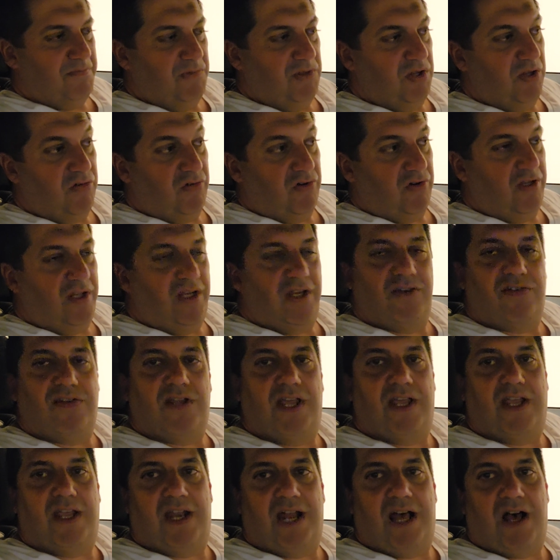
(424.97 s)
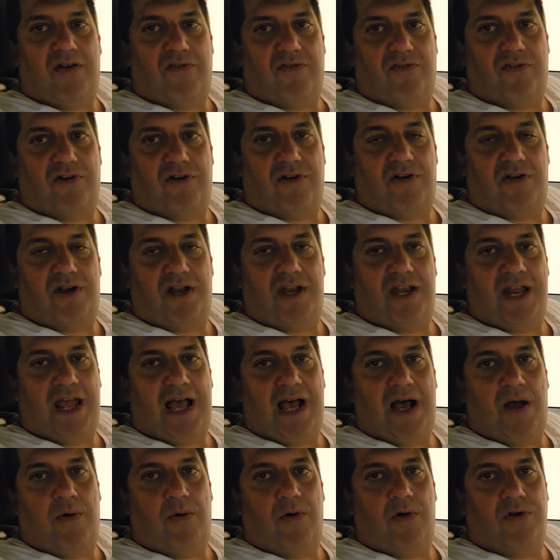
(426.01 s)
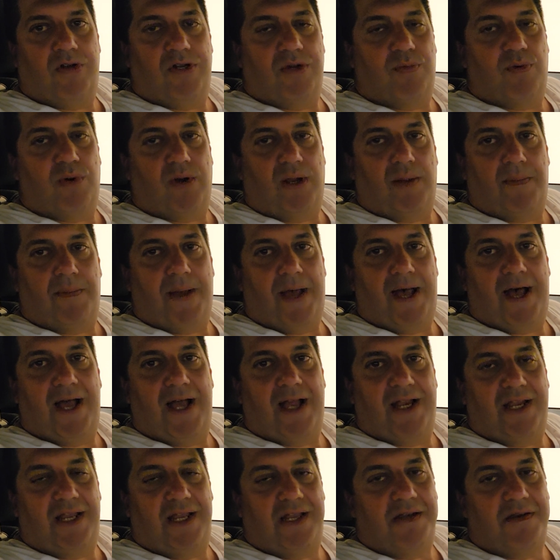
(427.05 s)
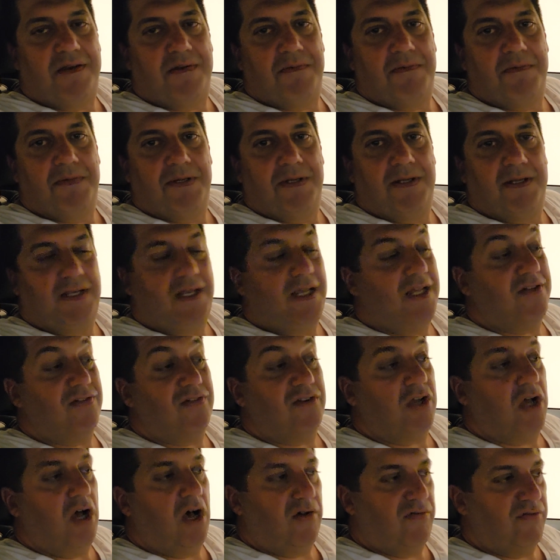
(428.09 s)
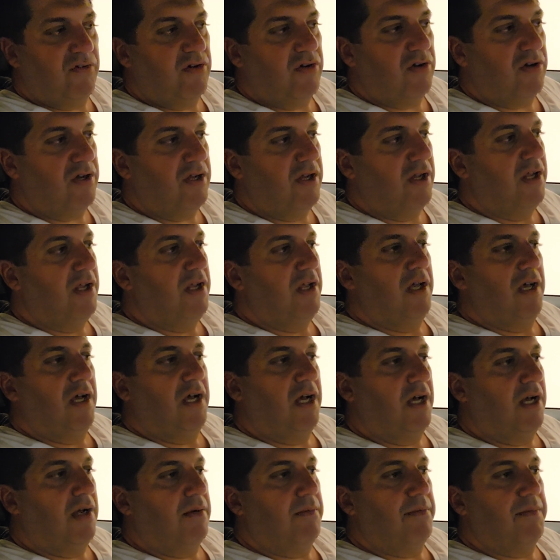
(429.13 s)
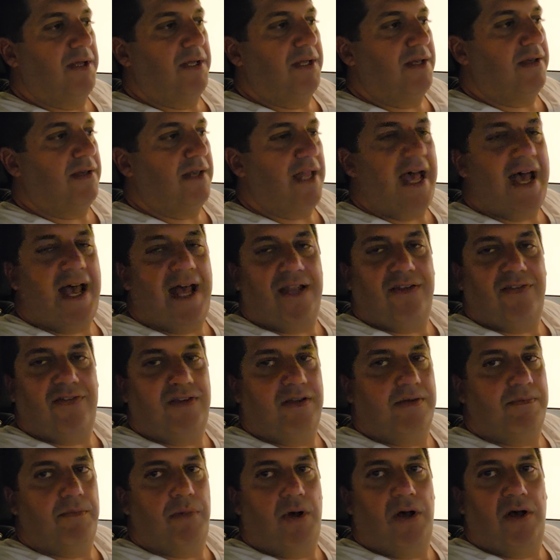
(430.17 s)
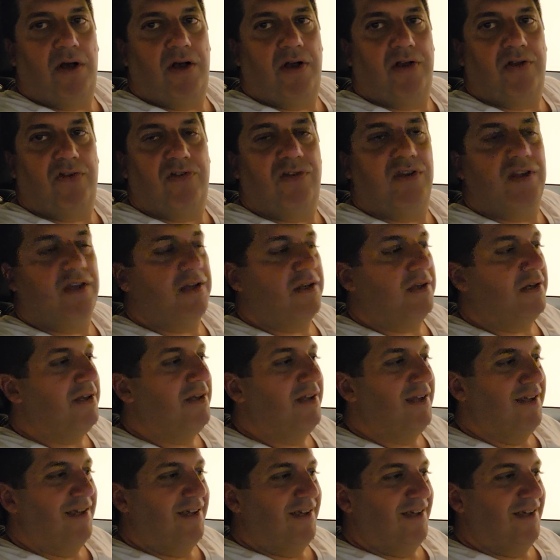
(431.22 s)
Literally, you take it out for an hour and you bring it back and it's covered in gnats and bugs and